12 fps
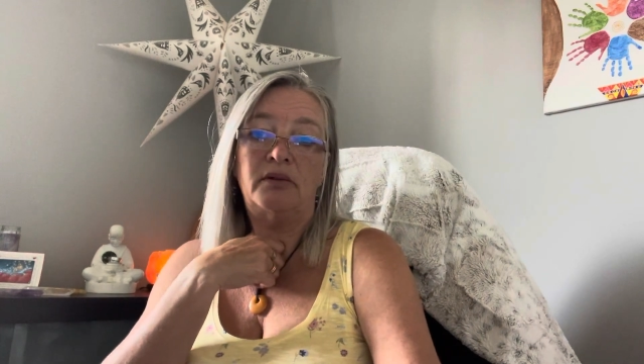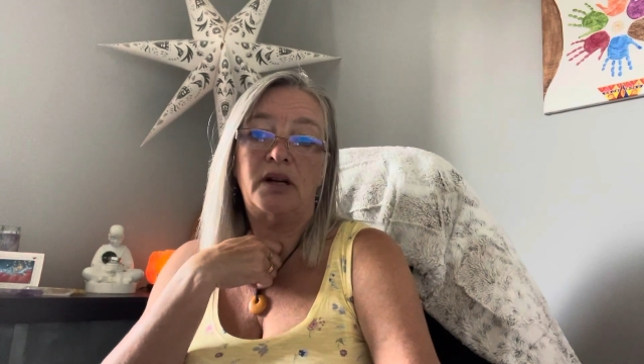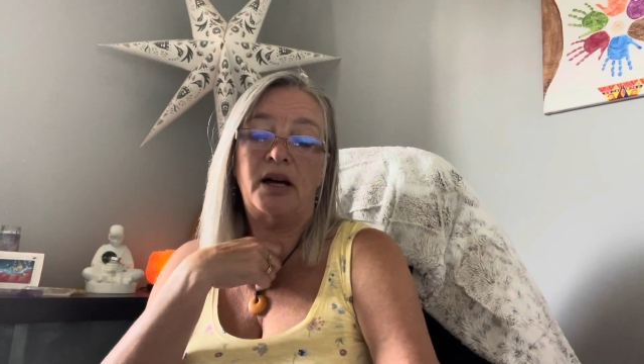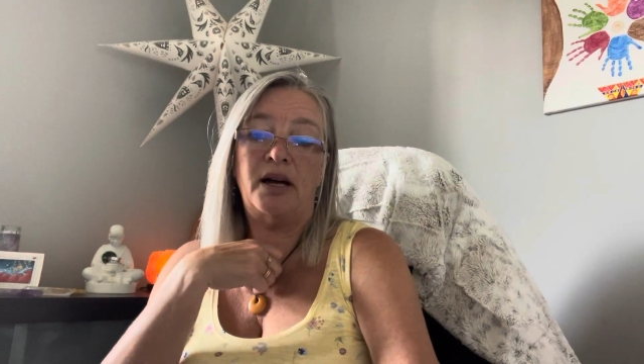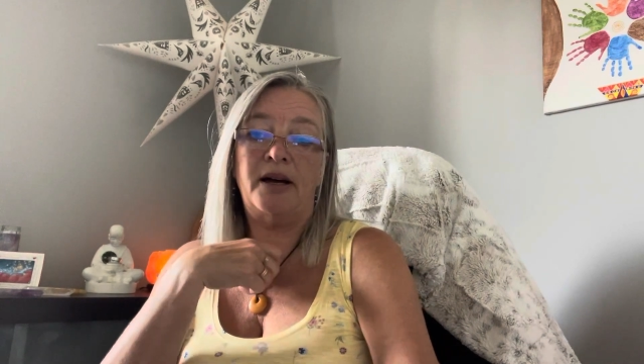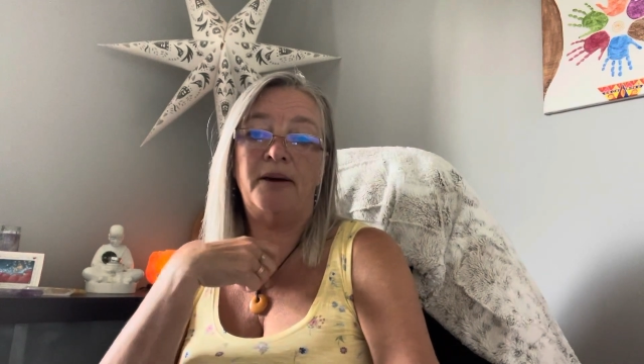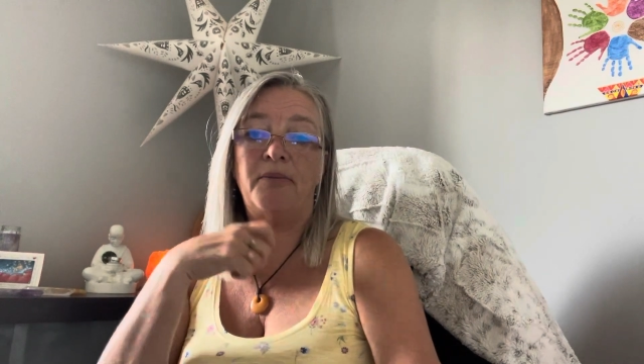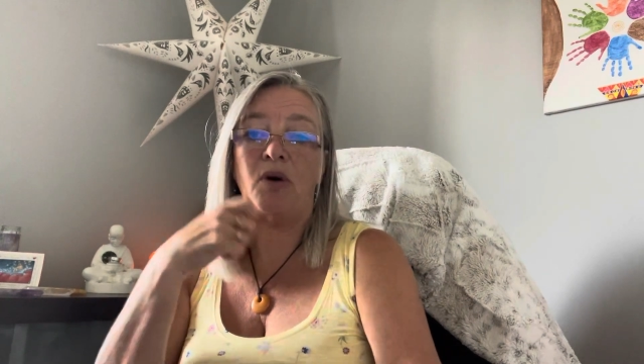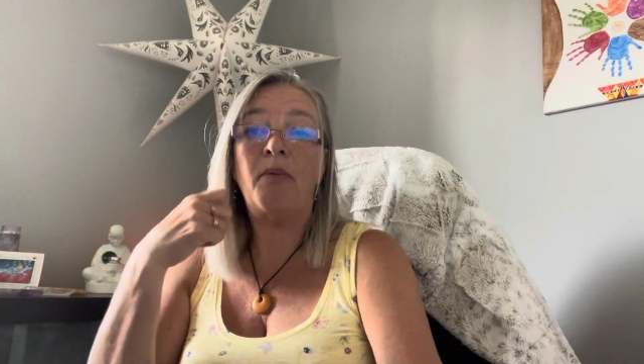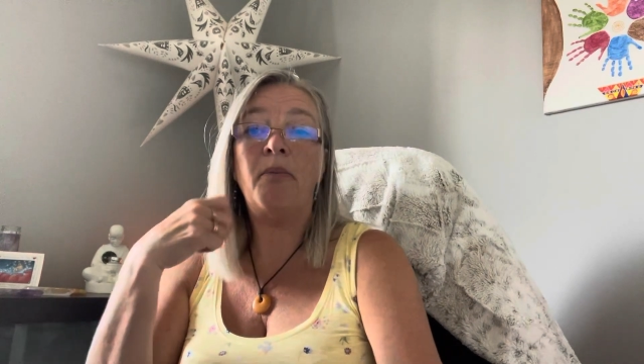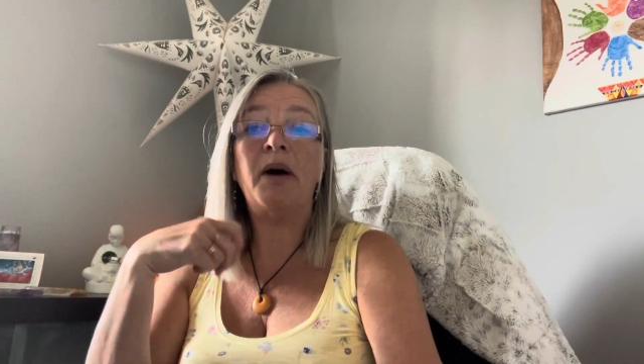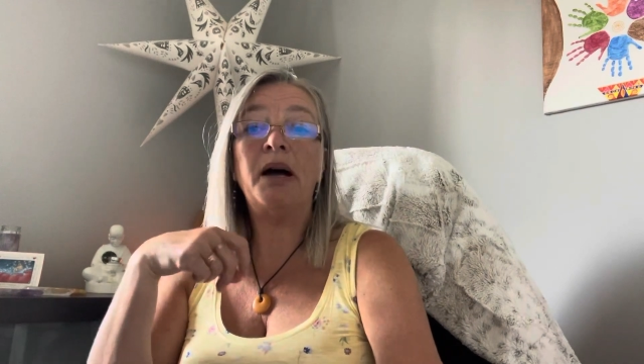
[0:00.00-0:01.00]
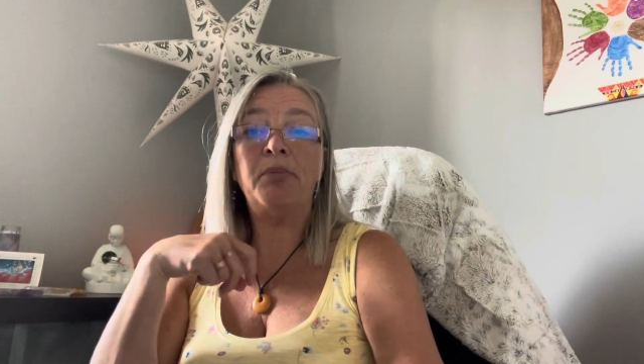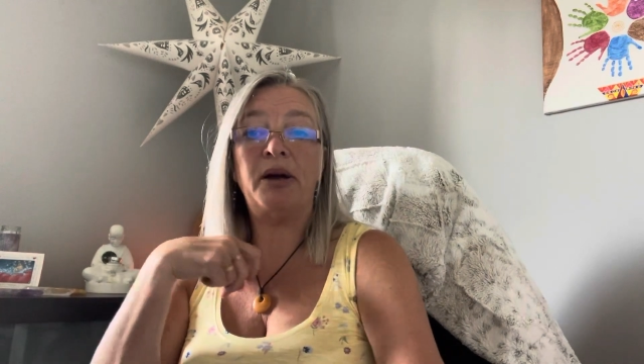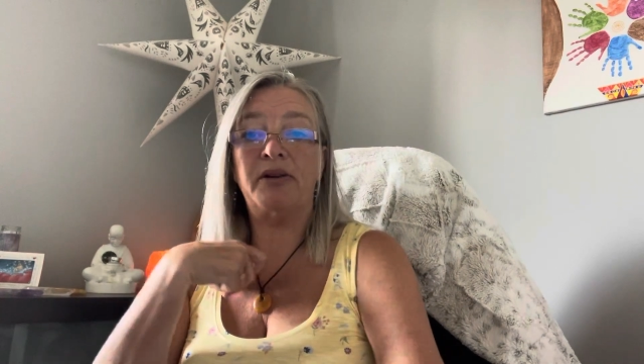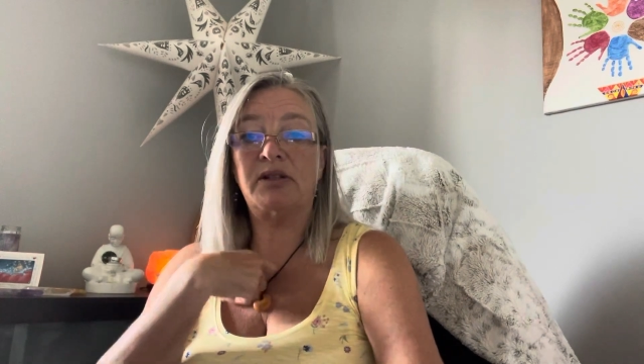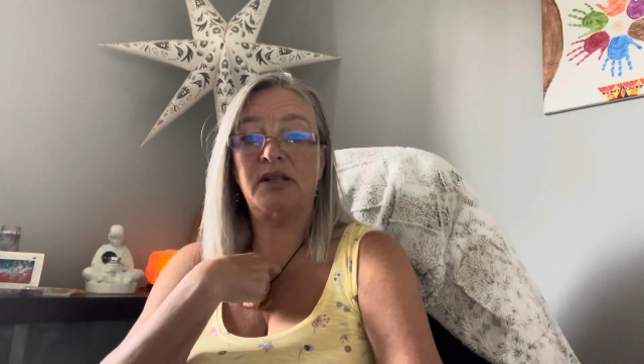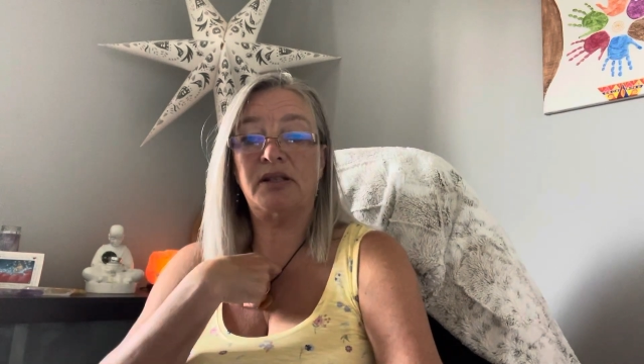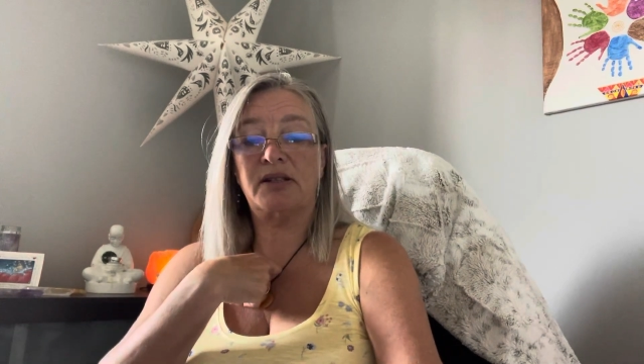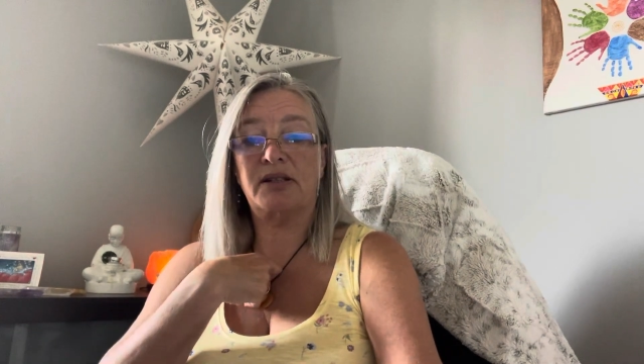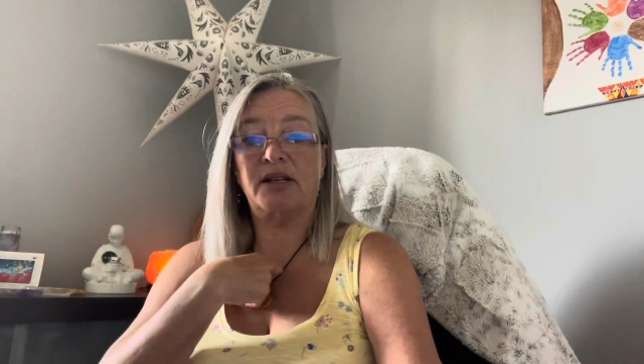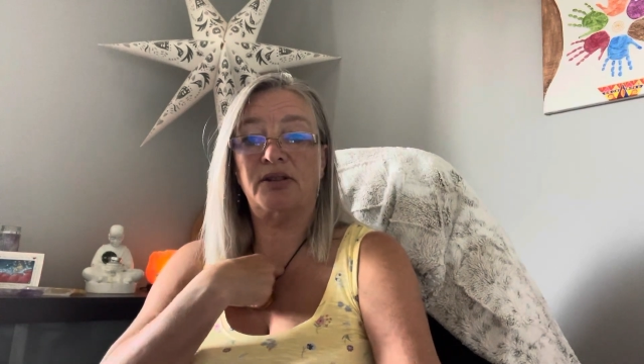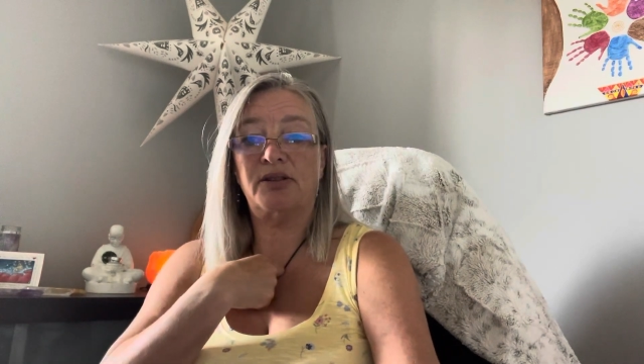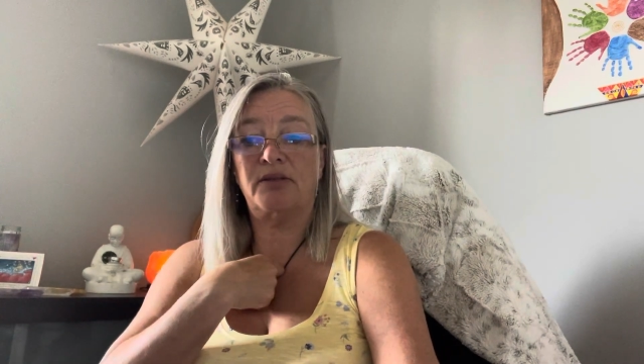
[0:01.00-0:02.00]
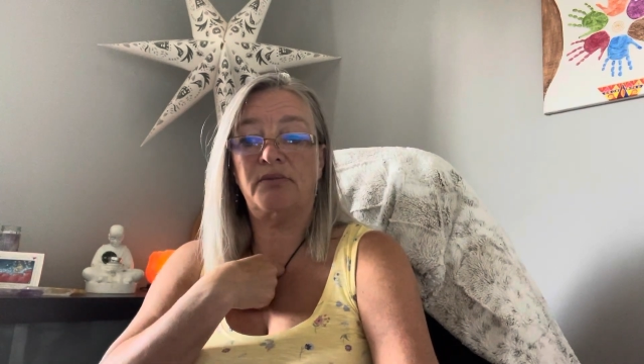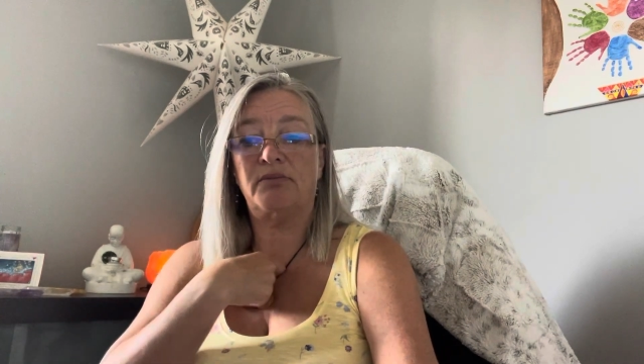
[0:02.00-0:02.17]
on my parenting skills,